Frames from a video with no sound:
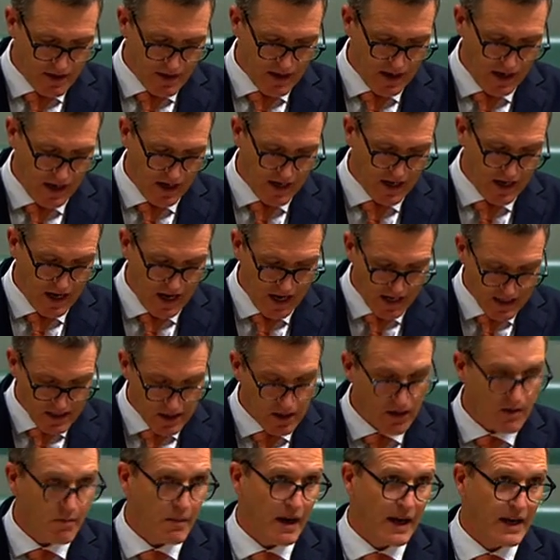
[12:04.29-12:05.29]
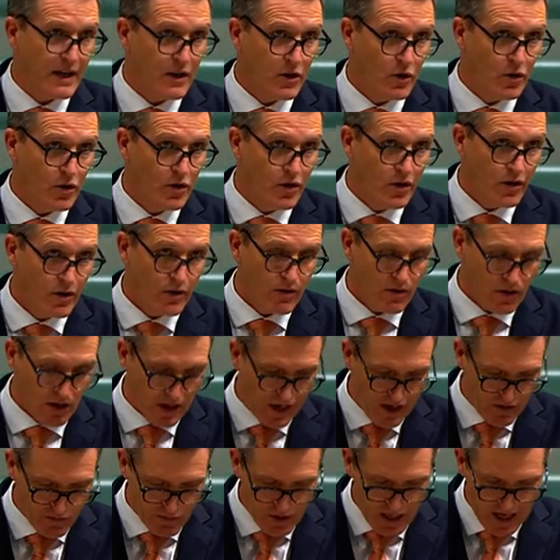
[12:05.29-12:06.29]
The
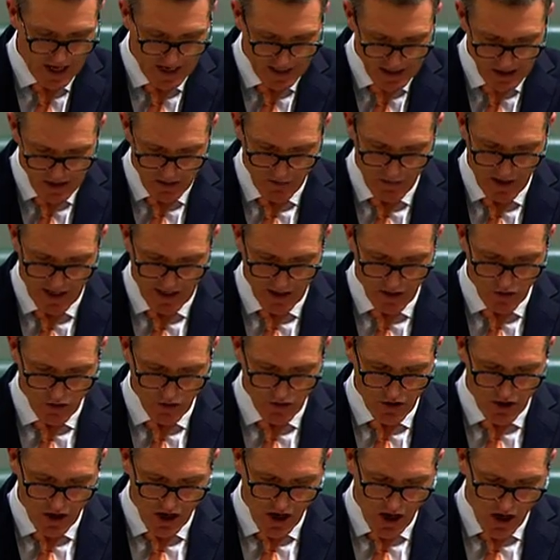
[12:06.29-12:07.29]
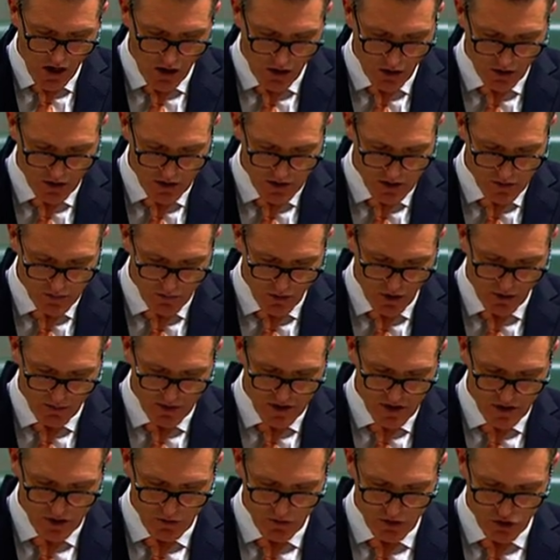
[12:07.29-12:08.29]
government hasn't made good on its
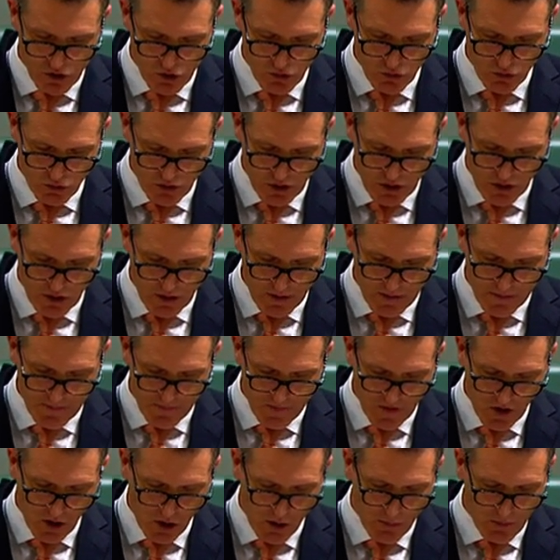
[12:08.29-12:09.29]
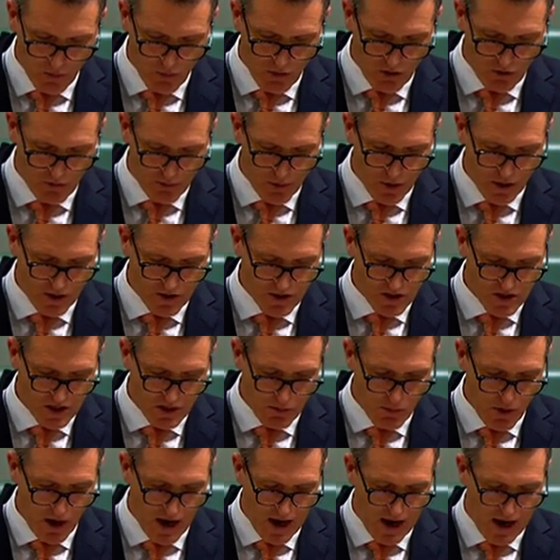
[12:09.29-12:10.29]
promise to ensure that Commonwealth purchasing
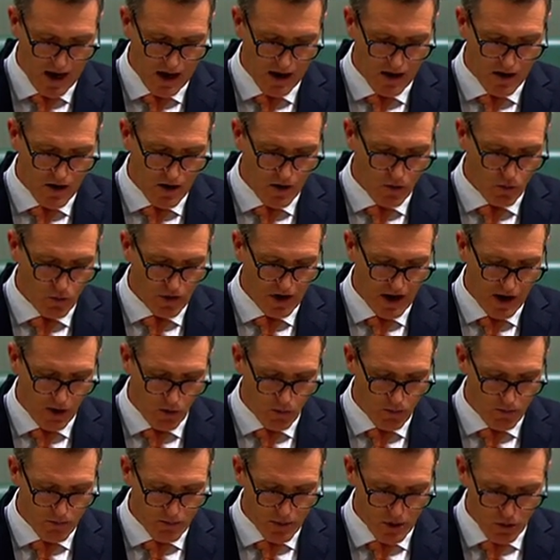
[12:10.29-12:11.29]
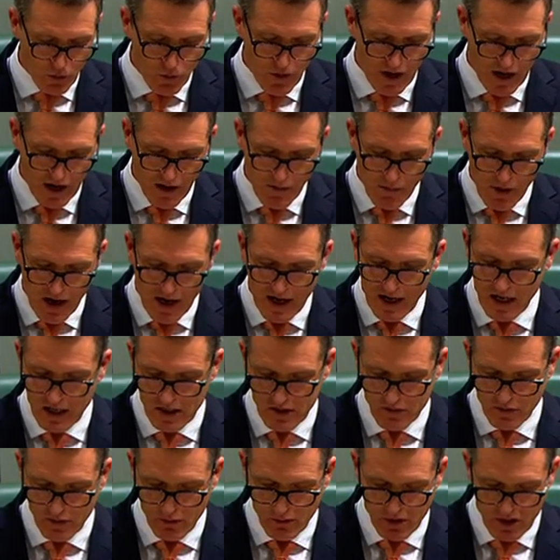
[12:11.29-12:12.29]
power would help build end
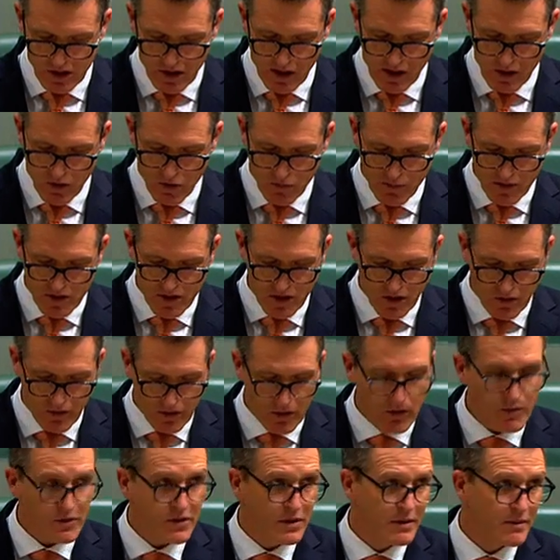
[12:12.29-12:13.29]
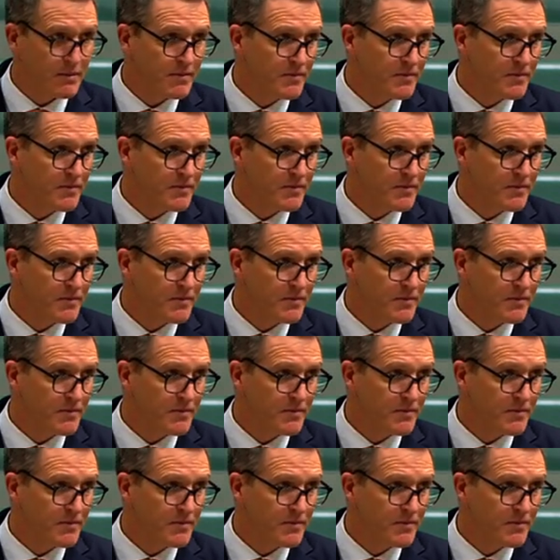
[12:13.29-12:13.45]
markets for recycled materials